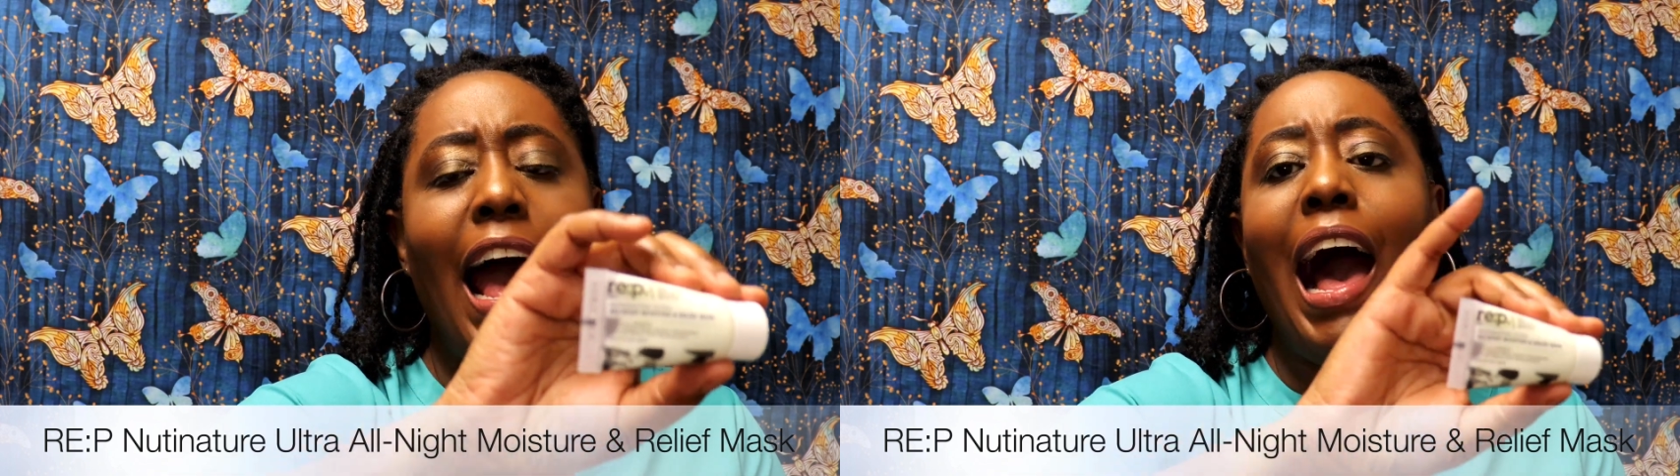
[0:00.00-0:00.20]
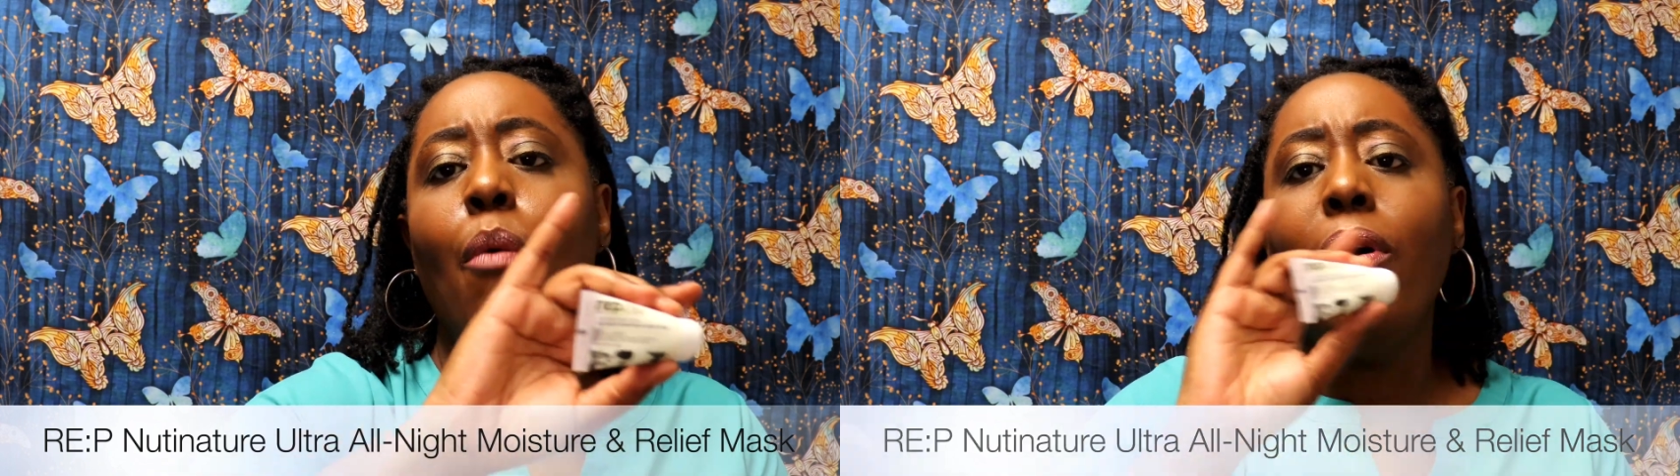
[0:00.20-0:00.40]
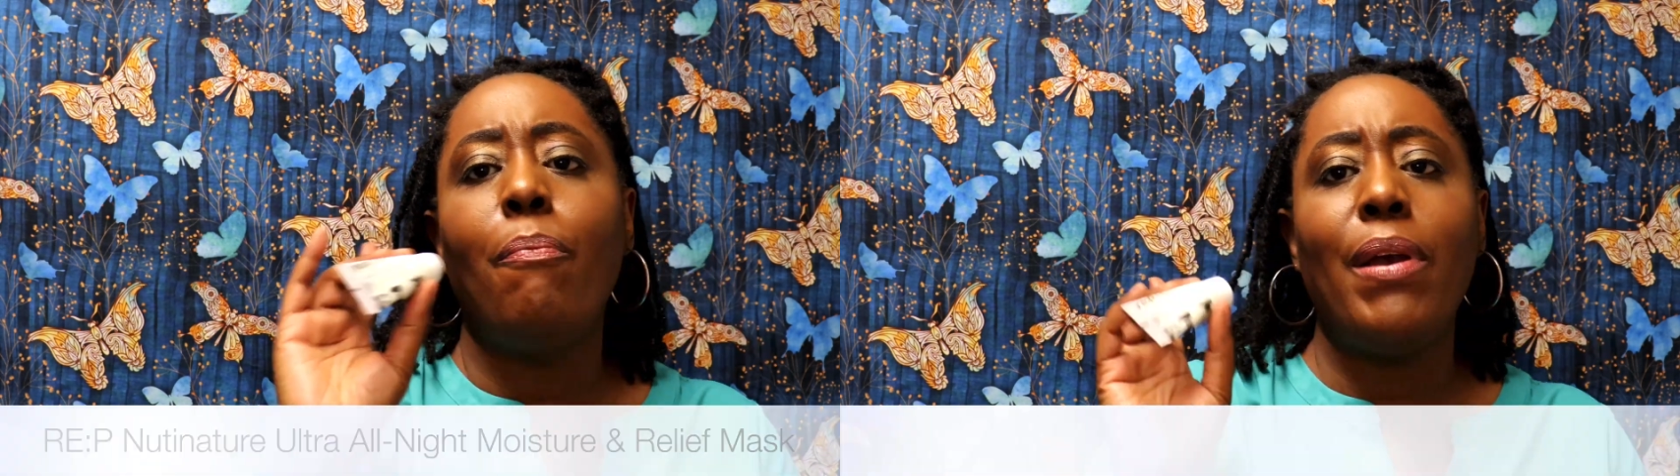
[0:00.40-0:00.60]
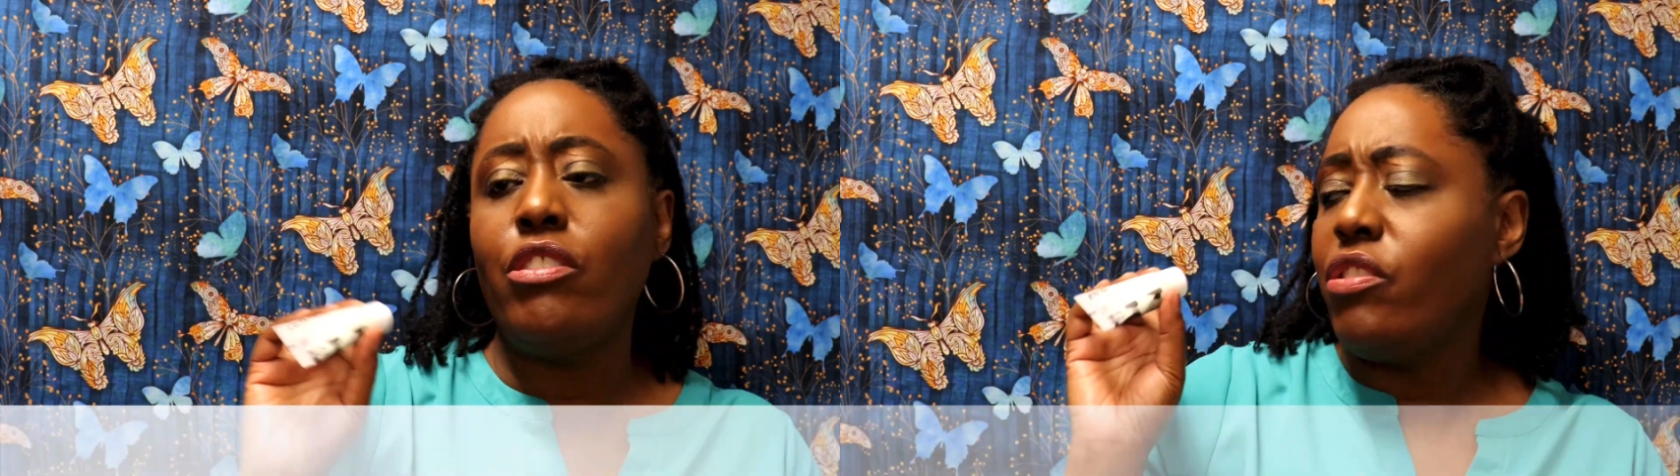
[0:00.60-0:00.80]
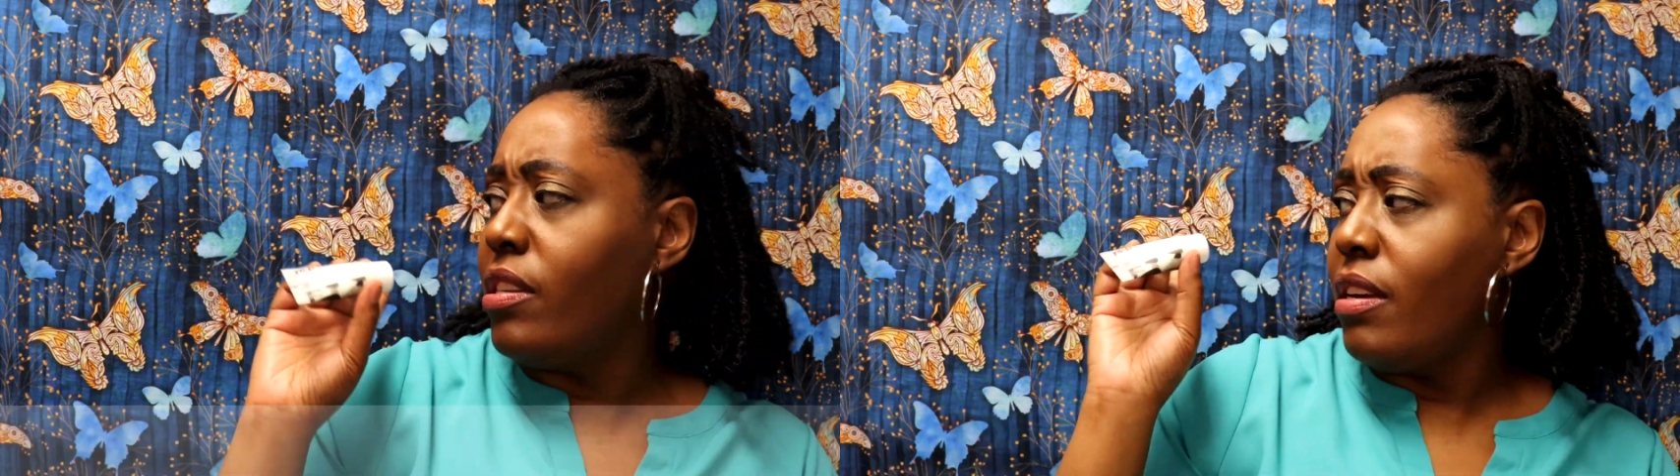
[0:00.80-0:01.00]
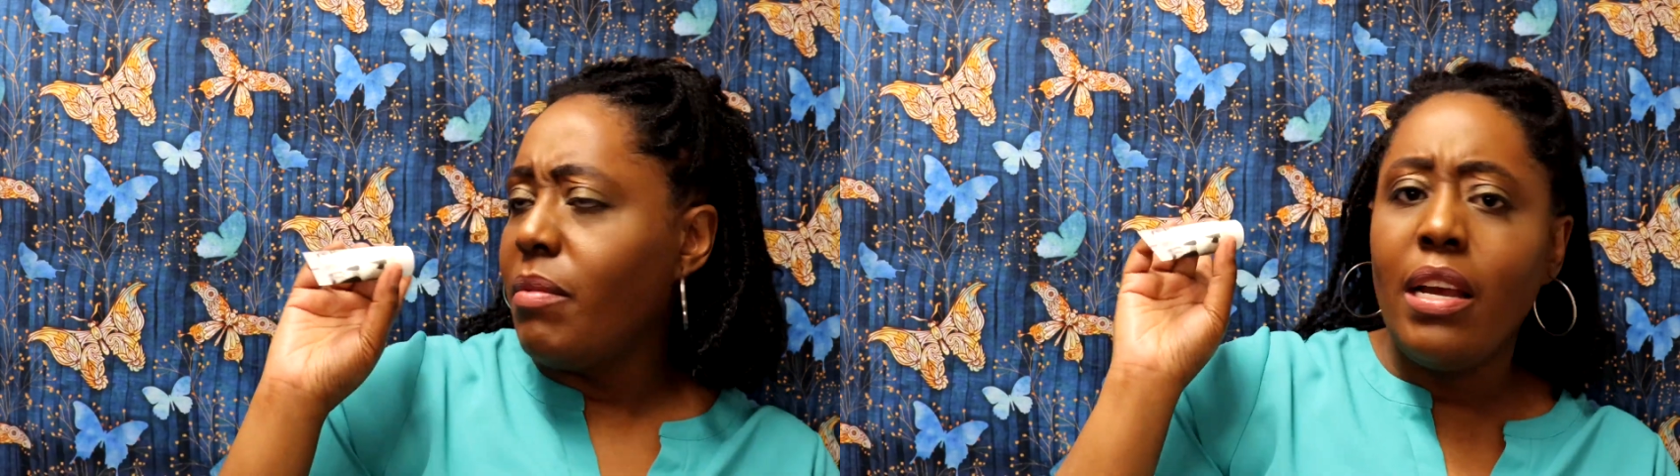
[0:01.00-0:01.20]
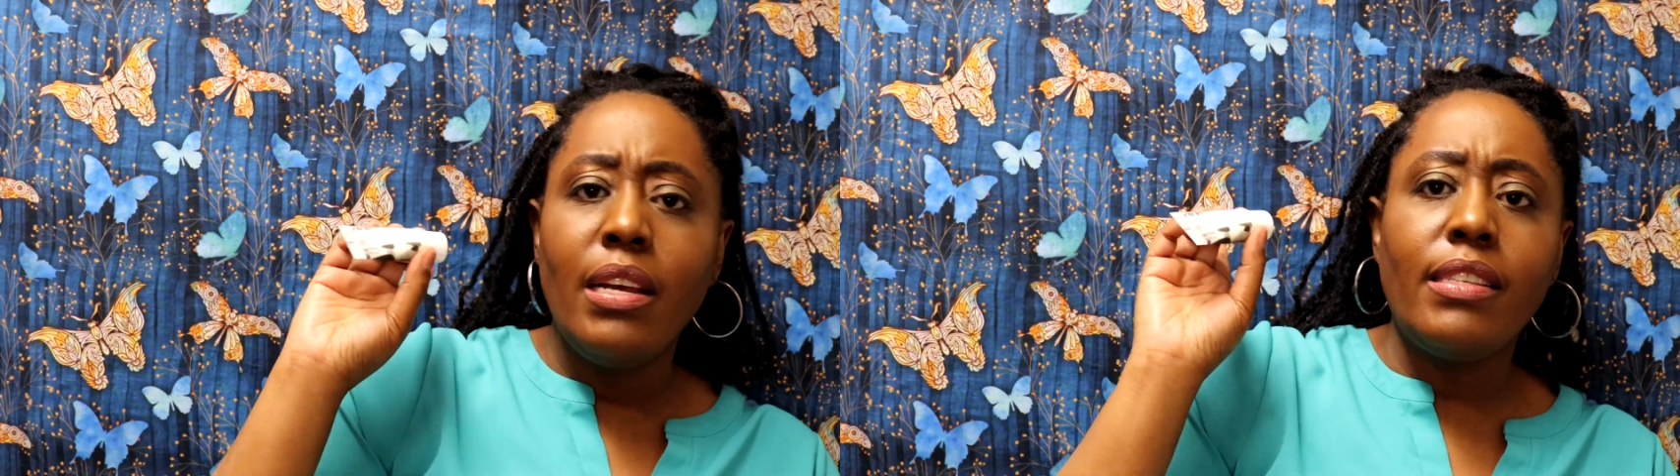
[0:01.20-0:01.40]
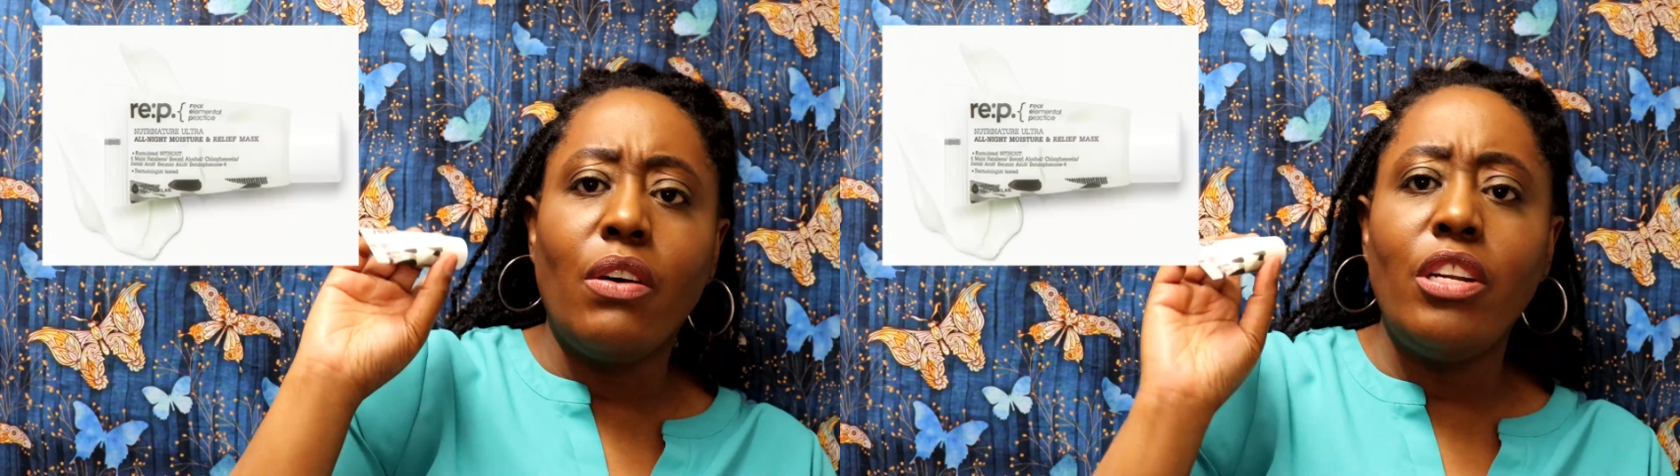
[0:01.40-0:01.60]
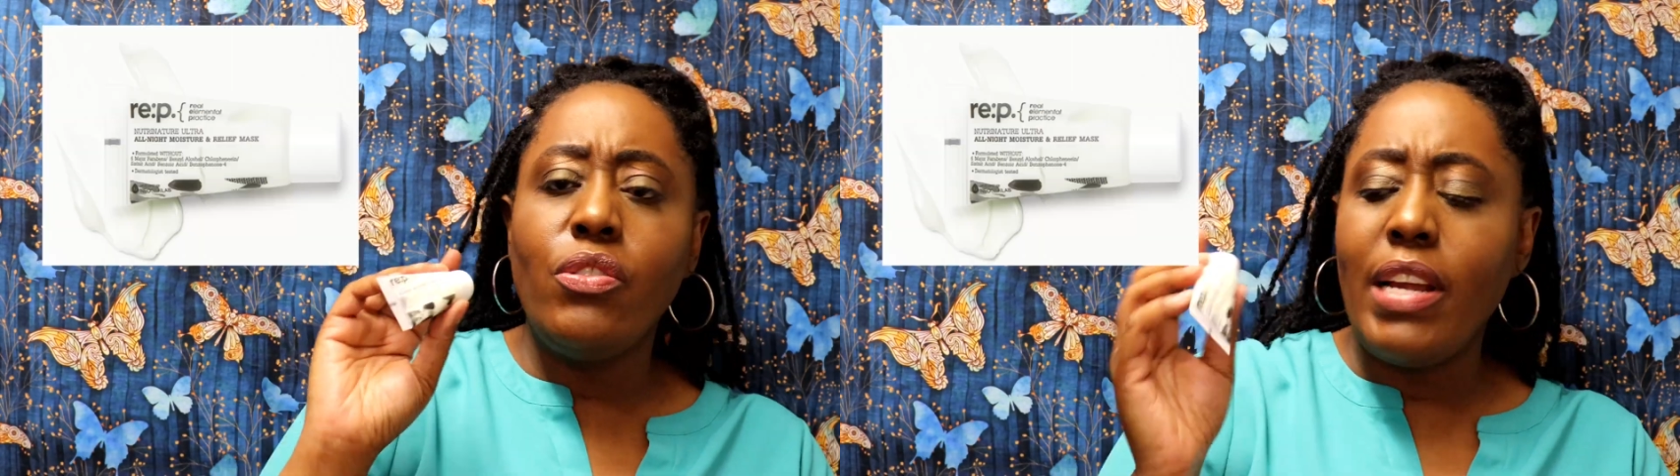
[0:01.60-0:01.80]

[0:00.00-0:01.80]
I'll put pictures up so that you